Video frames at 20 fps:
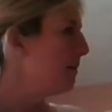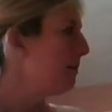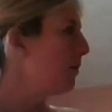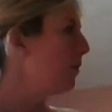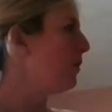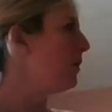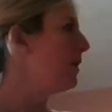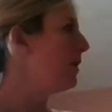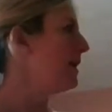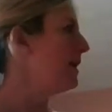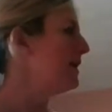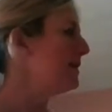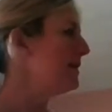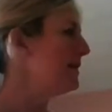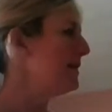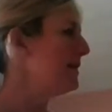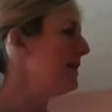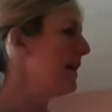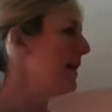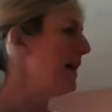
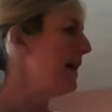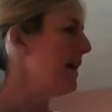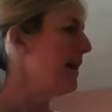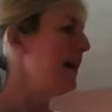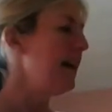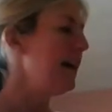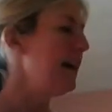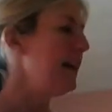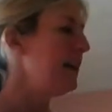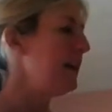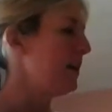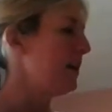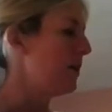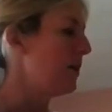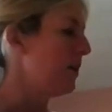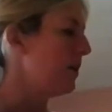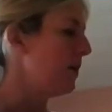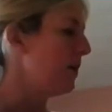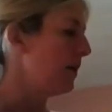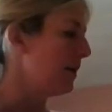boys and
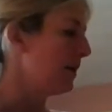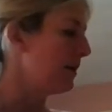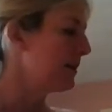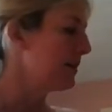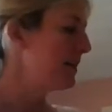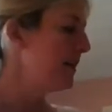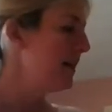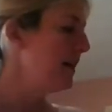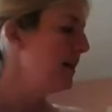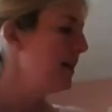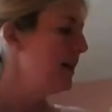girls.